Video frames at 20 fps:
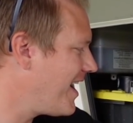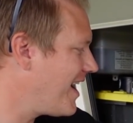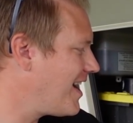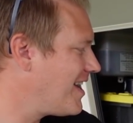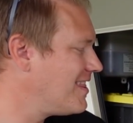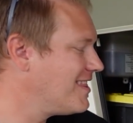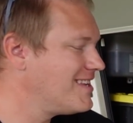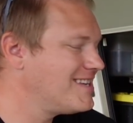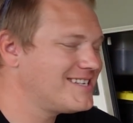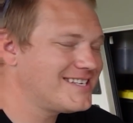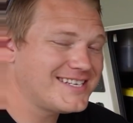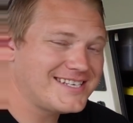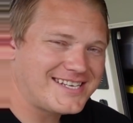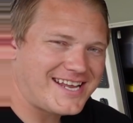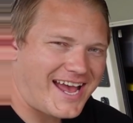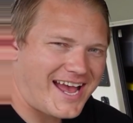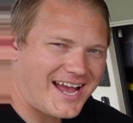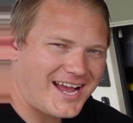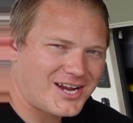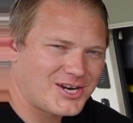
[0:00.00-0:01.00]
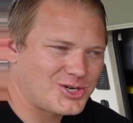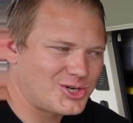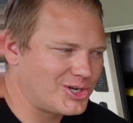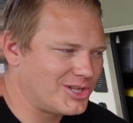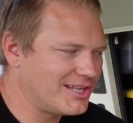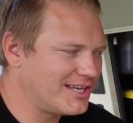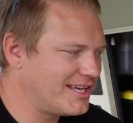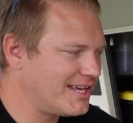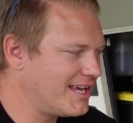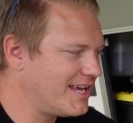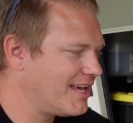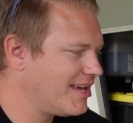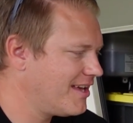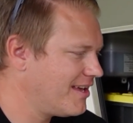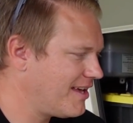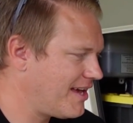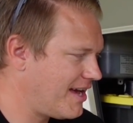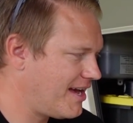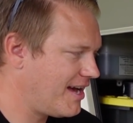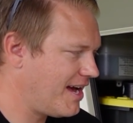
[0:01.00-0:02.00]
And this is actually,
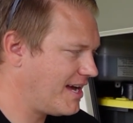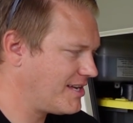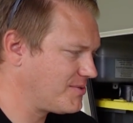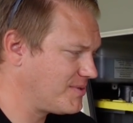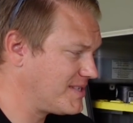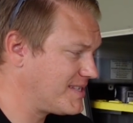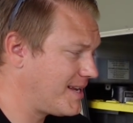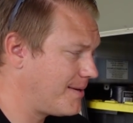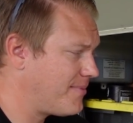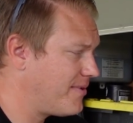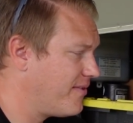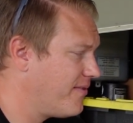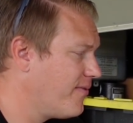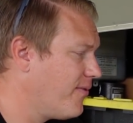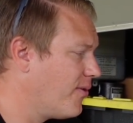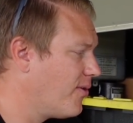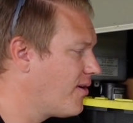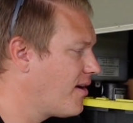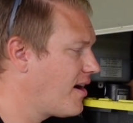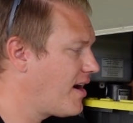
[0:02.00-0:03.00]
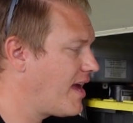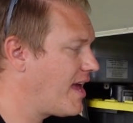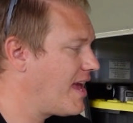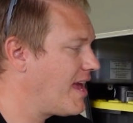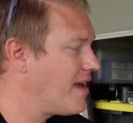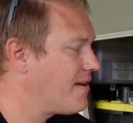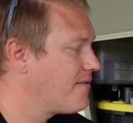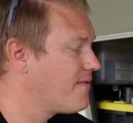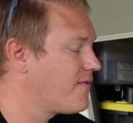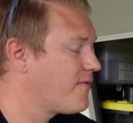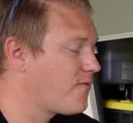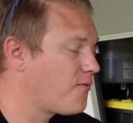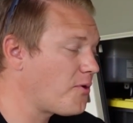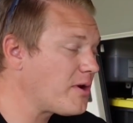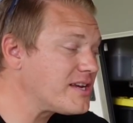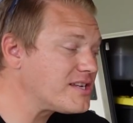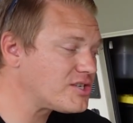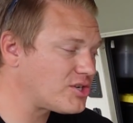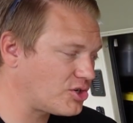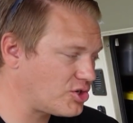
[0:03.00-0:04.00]
as we said before, a
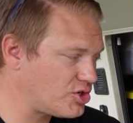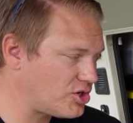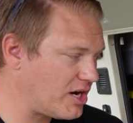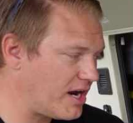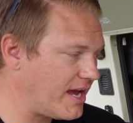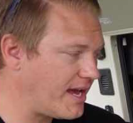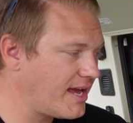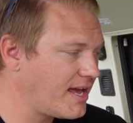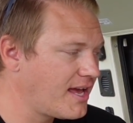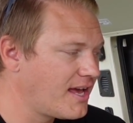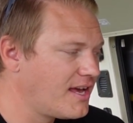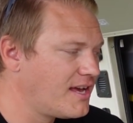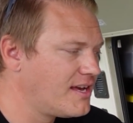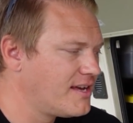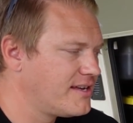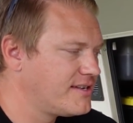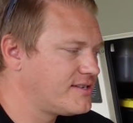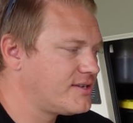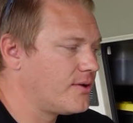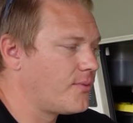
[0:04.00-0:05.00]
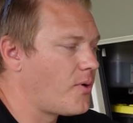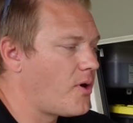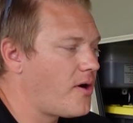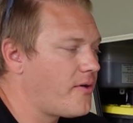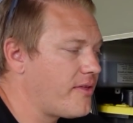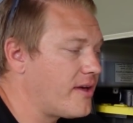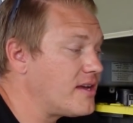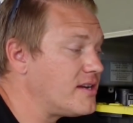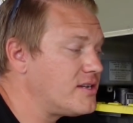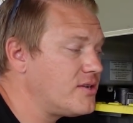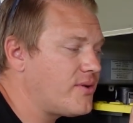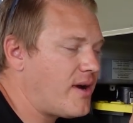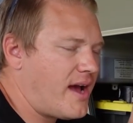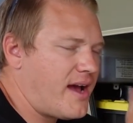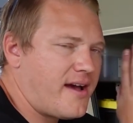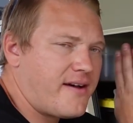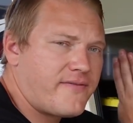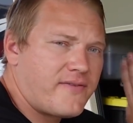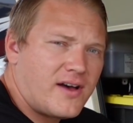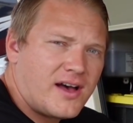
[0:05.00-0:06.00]
freezer tray. So while they do
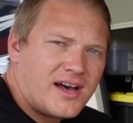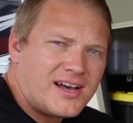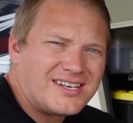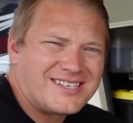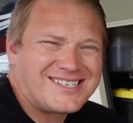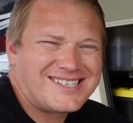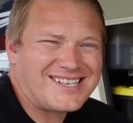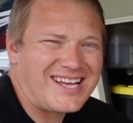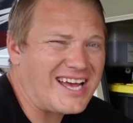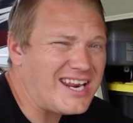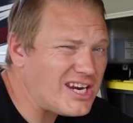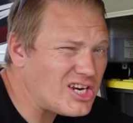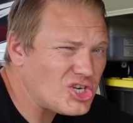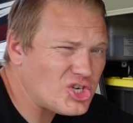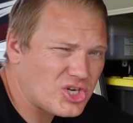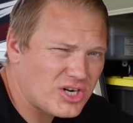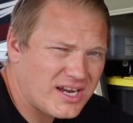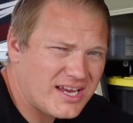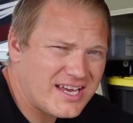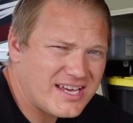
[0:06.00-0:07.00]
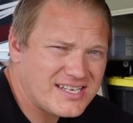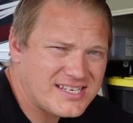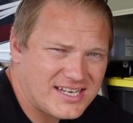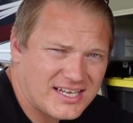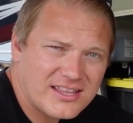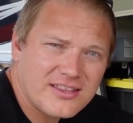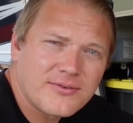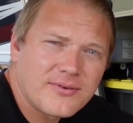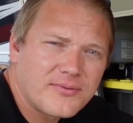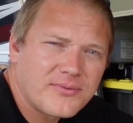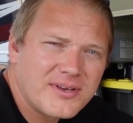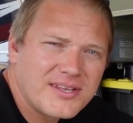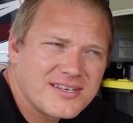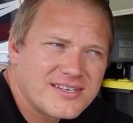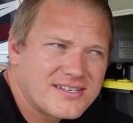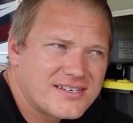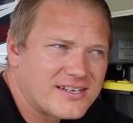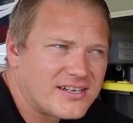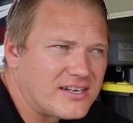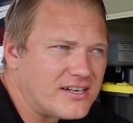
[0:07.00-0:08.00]
have sliding trays like the one we
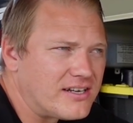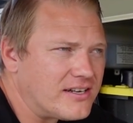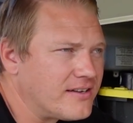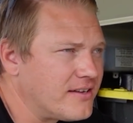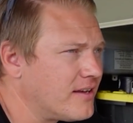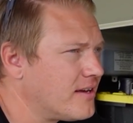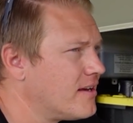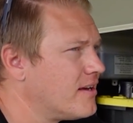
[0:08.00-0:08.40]
installed